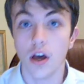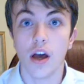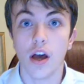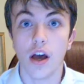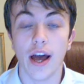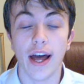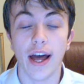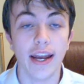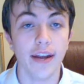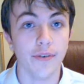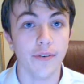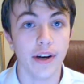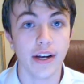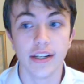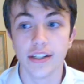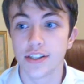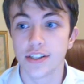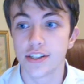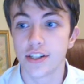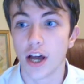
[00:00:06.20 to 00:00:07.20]
Anyway,
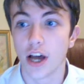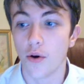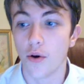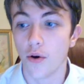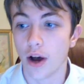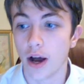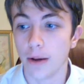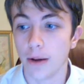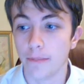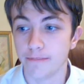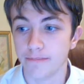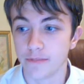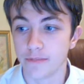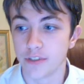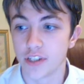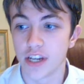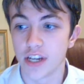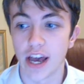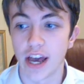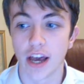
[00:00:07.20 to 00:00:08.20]
so um,
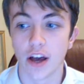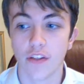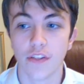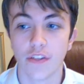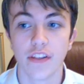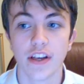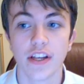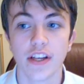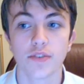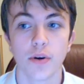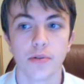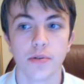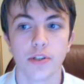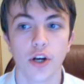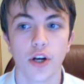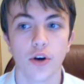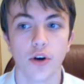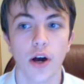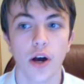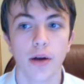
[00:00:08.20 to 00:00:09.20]
today on this web
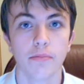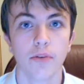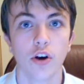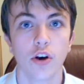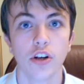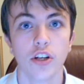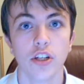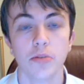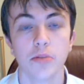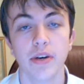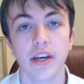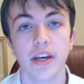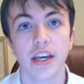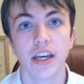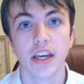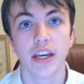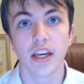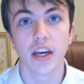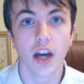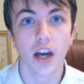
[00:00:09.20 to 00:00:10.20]
show I'm going to
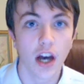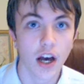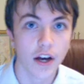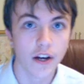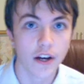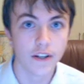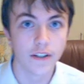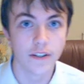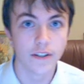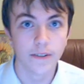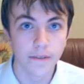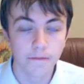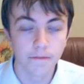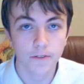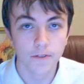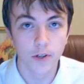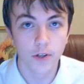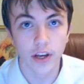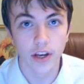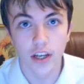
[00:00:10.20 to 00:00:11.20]
be uh,
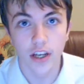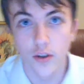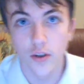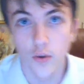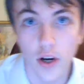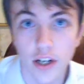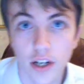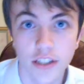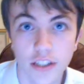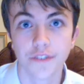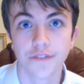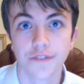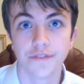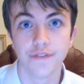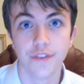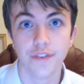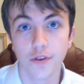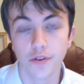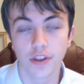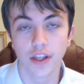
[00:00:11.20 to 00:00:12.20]
doing quite a
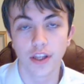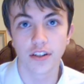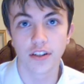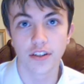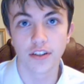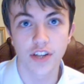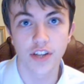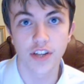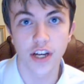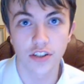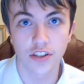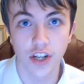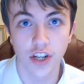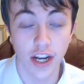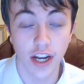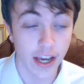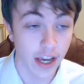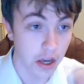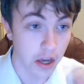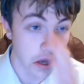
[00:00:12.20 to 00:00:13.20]
few things
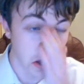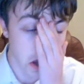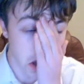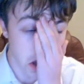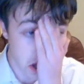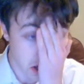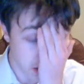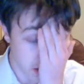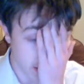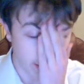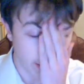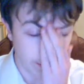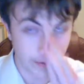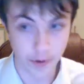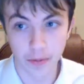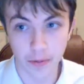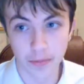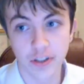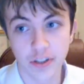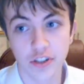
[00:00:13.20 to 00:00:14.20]
actually. Hope it
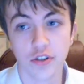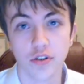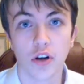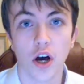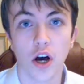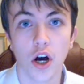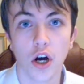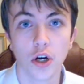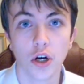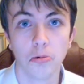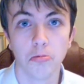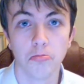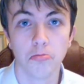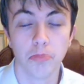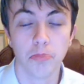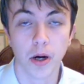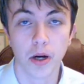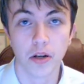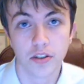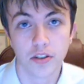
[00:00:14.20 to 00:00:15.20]
won't be too long,
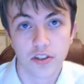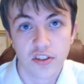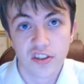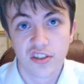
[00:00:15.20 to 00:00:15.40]
but